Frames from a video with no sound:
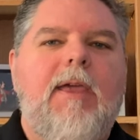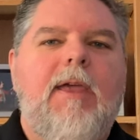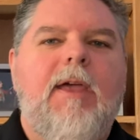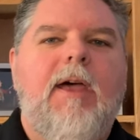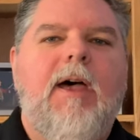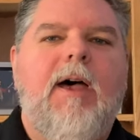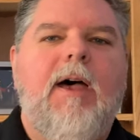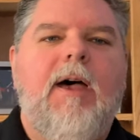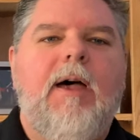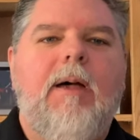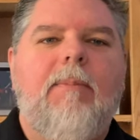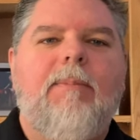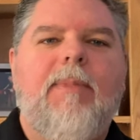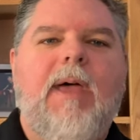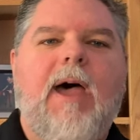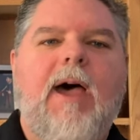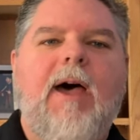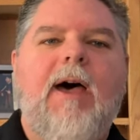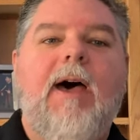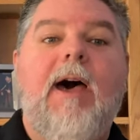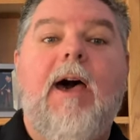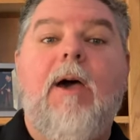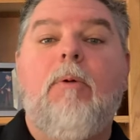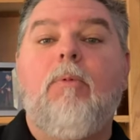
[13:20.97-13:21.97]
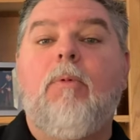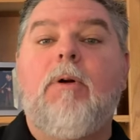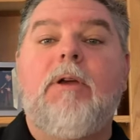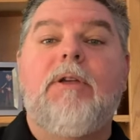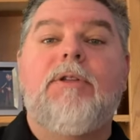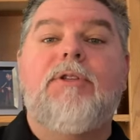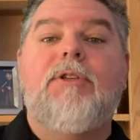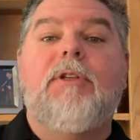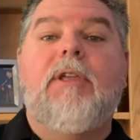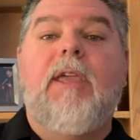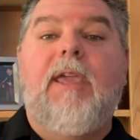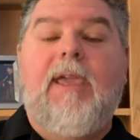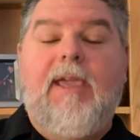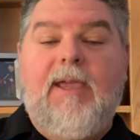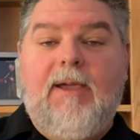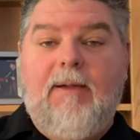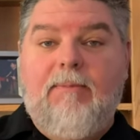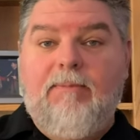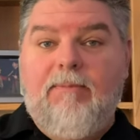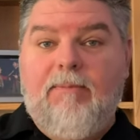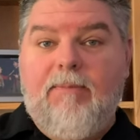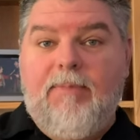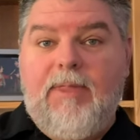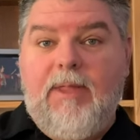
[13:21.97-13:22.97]
I wish
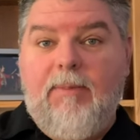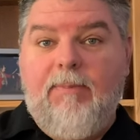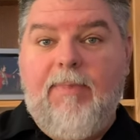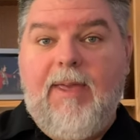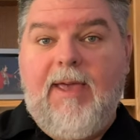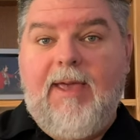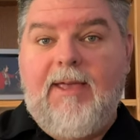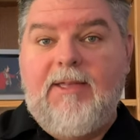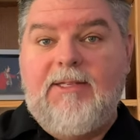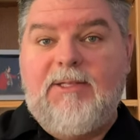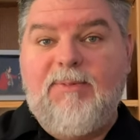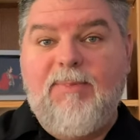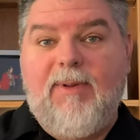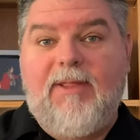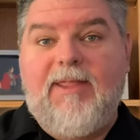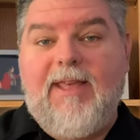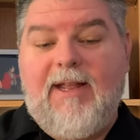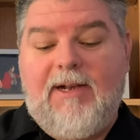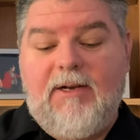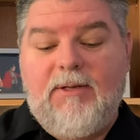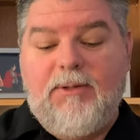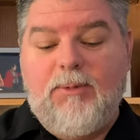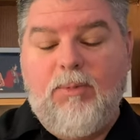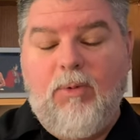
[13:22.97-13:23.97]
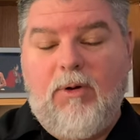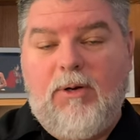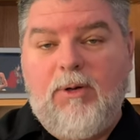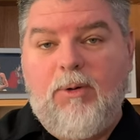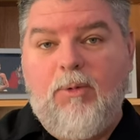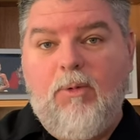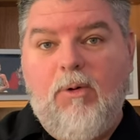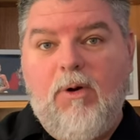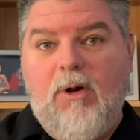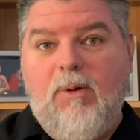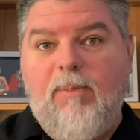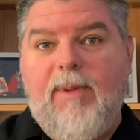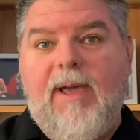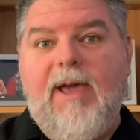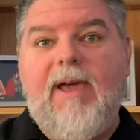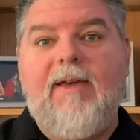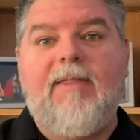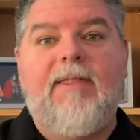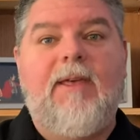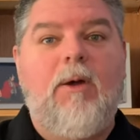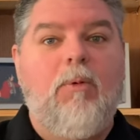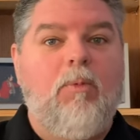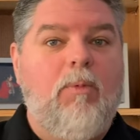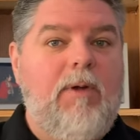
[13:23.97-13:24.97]
Cam the best. But that is one
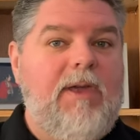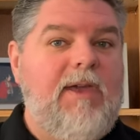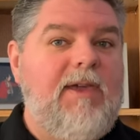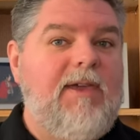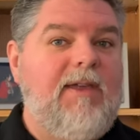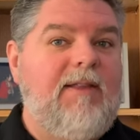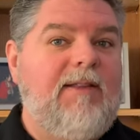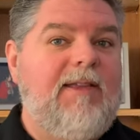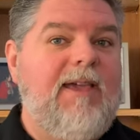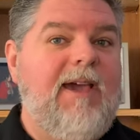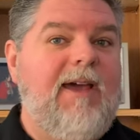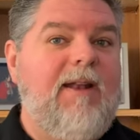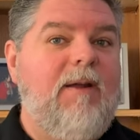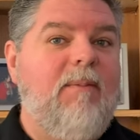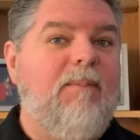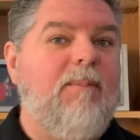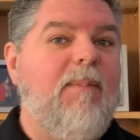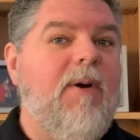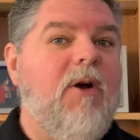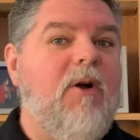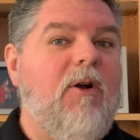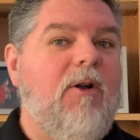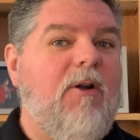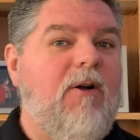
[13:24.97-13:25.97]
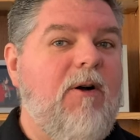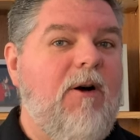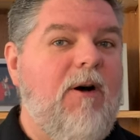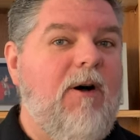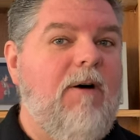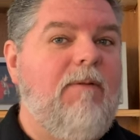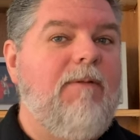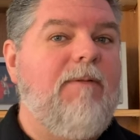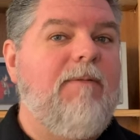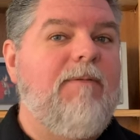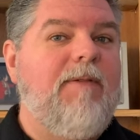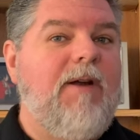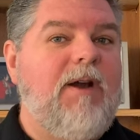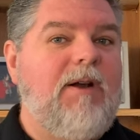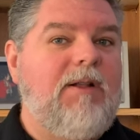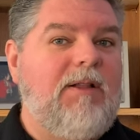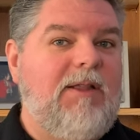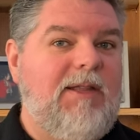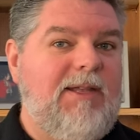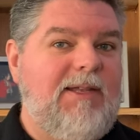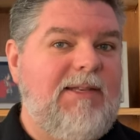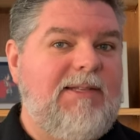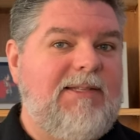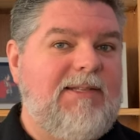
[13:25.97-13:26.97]
quarterback that we can kind of mark off of our
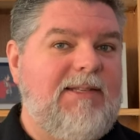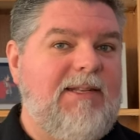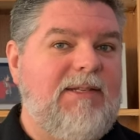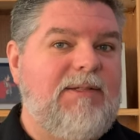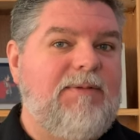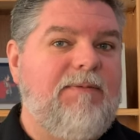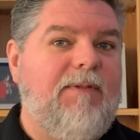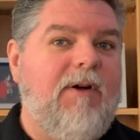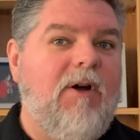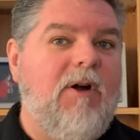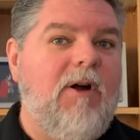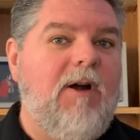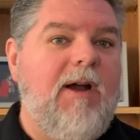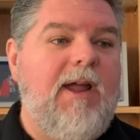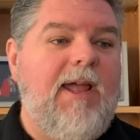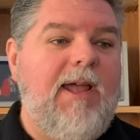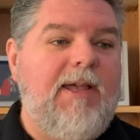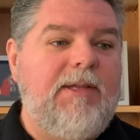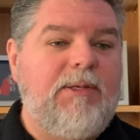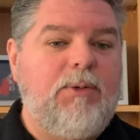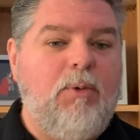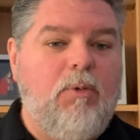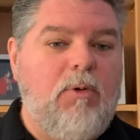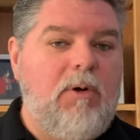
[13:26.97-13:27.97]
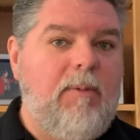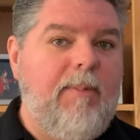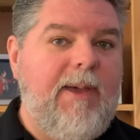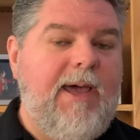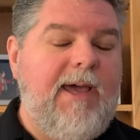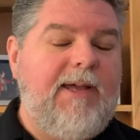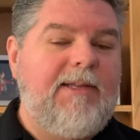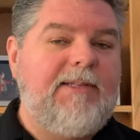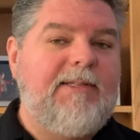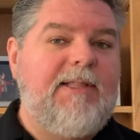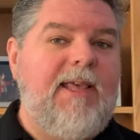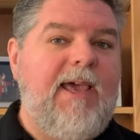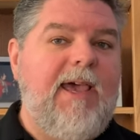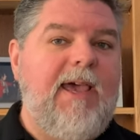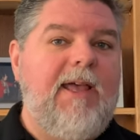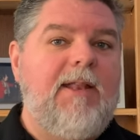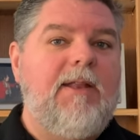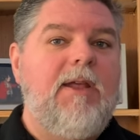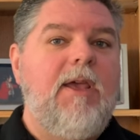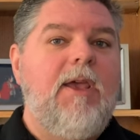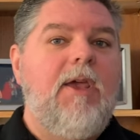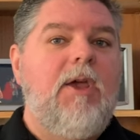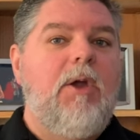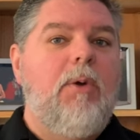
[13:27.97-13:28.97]
list as far as quarterbacks that
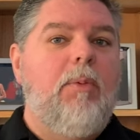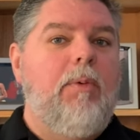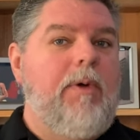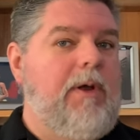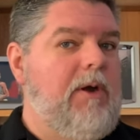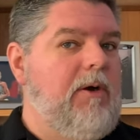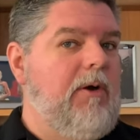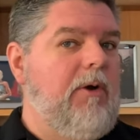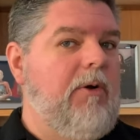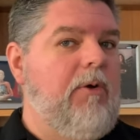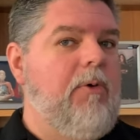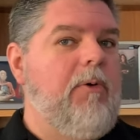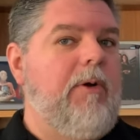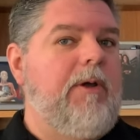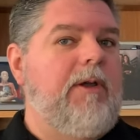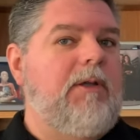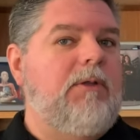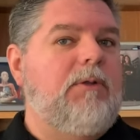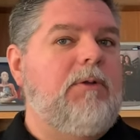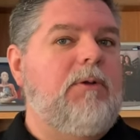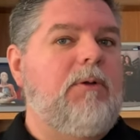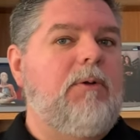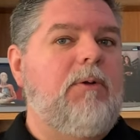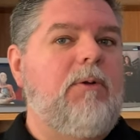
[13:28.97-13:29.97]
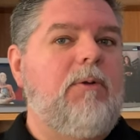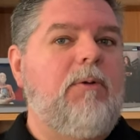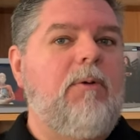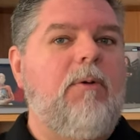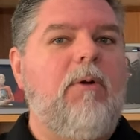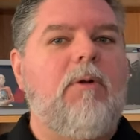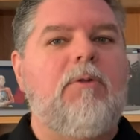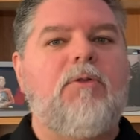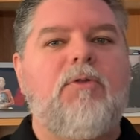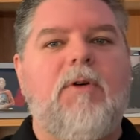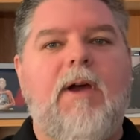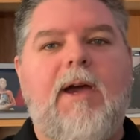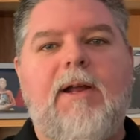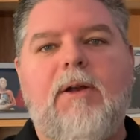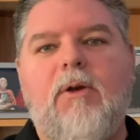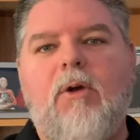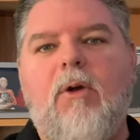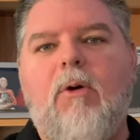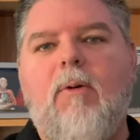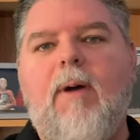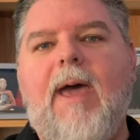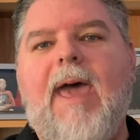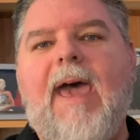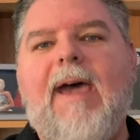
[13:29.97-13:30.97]
we are going to try to
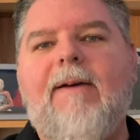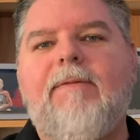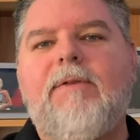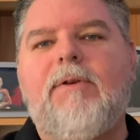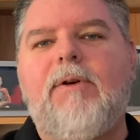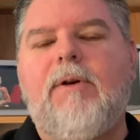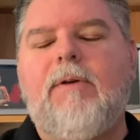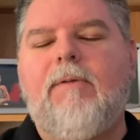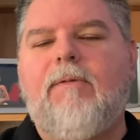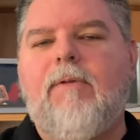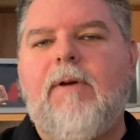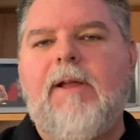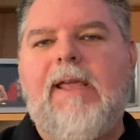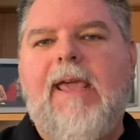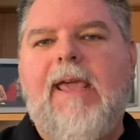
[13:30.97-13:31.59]
go after in free